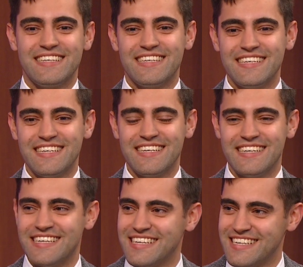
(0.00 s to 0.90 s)
barriers
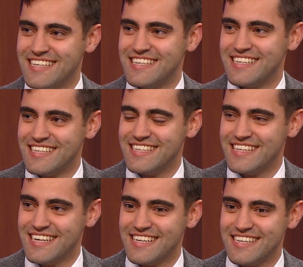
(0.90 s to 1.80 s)
within our country?
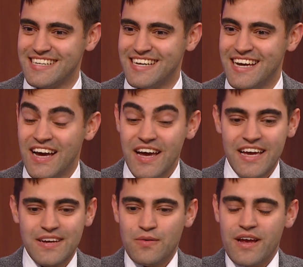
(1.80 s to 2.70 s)
Yeah.
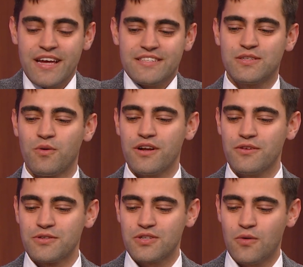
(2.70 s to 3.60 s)
It's one of
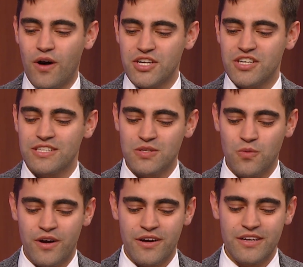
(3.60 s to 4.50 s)
those questions
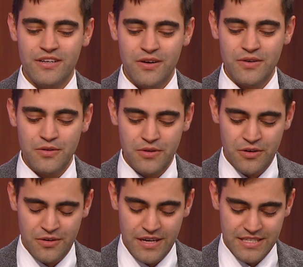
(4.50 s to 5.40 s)
where, you know,
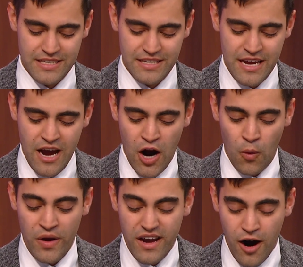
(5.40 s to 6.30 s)

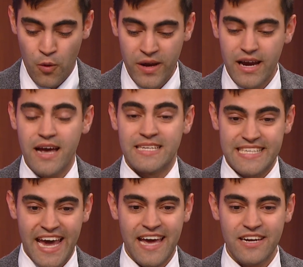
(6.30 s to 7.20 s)
is
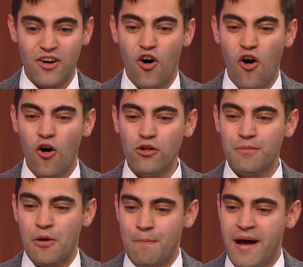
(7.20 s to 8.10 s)
Canada all
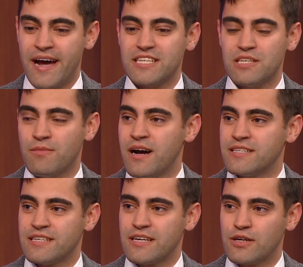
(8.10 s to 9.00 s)
about
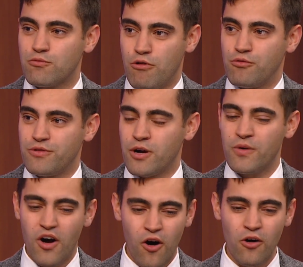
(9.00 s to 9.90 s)
maximizing growth? Are
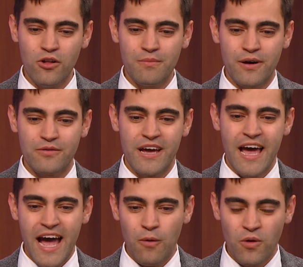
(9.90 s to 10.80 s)
we all about
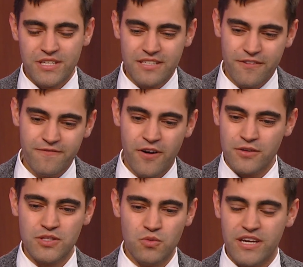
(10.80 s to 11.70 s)
what's the
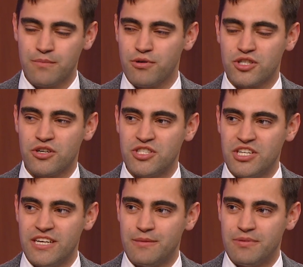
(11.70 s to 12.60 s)
farthest we can push our
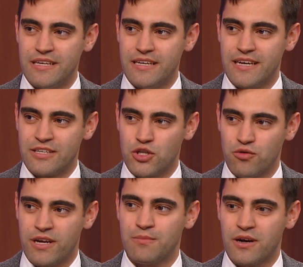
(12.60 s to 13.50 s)
GDP and
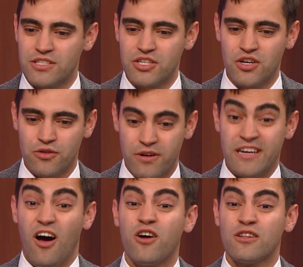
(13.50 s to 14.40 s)
trade amongst each other
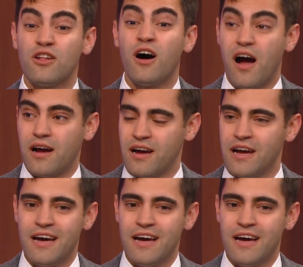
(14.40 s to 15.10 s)
and unlock